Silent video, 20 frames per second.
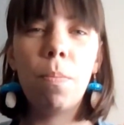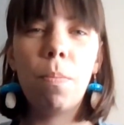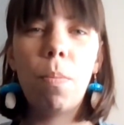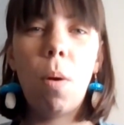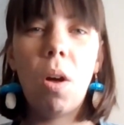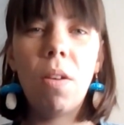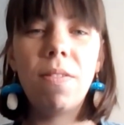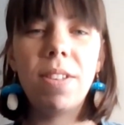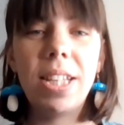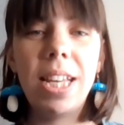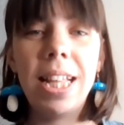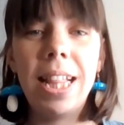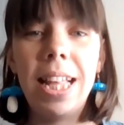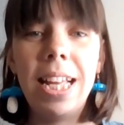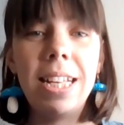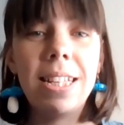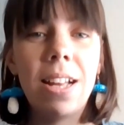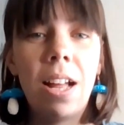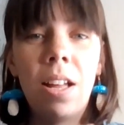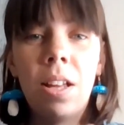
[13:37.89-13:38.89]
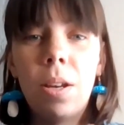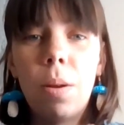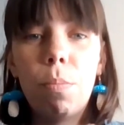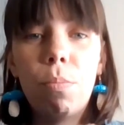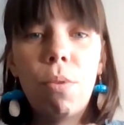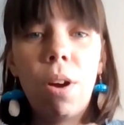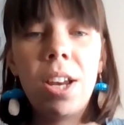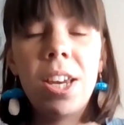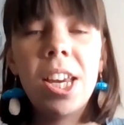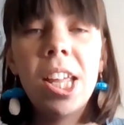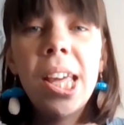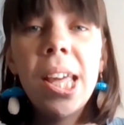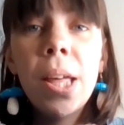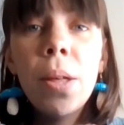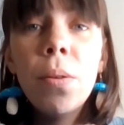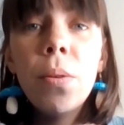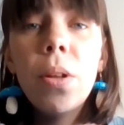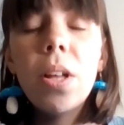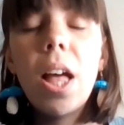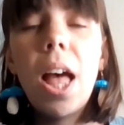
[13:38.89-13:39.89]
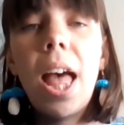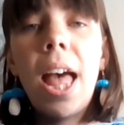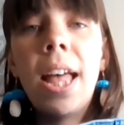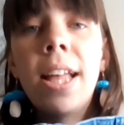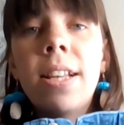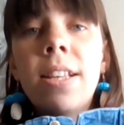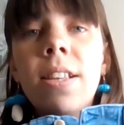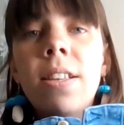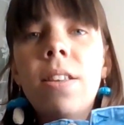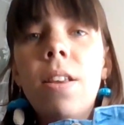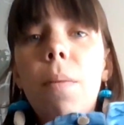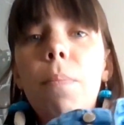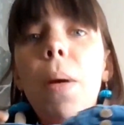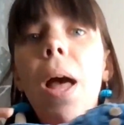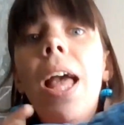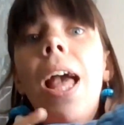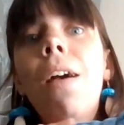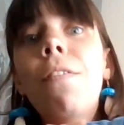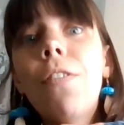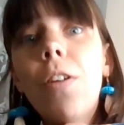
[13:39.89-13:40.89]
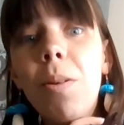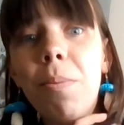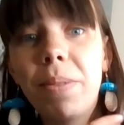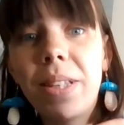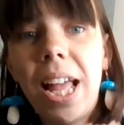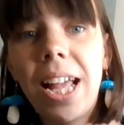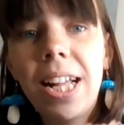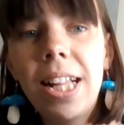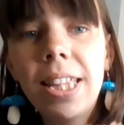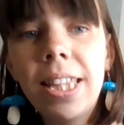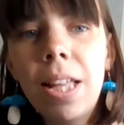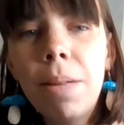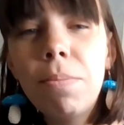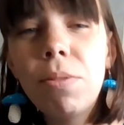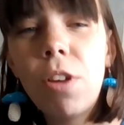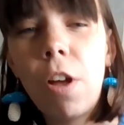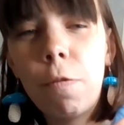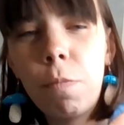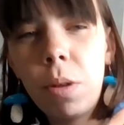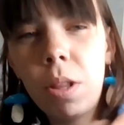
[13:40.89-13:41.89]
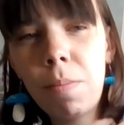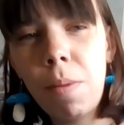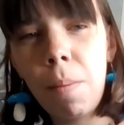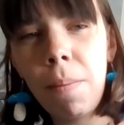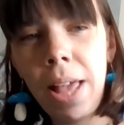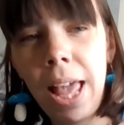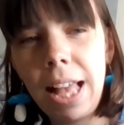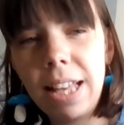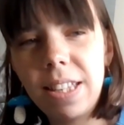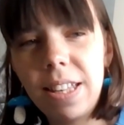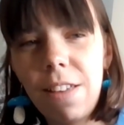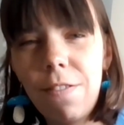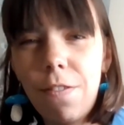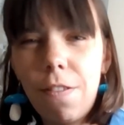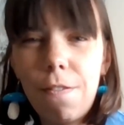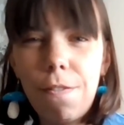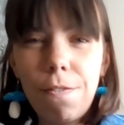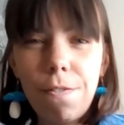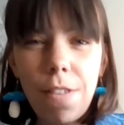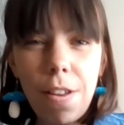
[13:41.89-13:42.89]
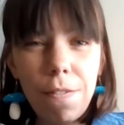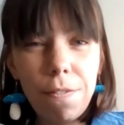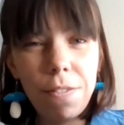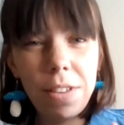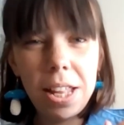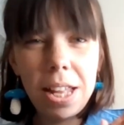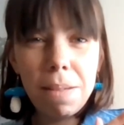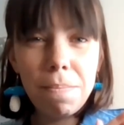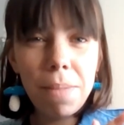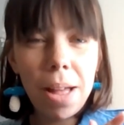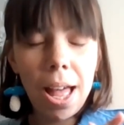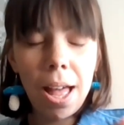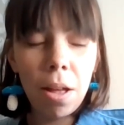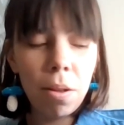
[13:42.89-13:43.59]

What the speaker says: But obviously these aren't brand new. But I have upcycled them, so I've put them on my Etsy for £15.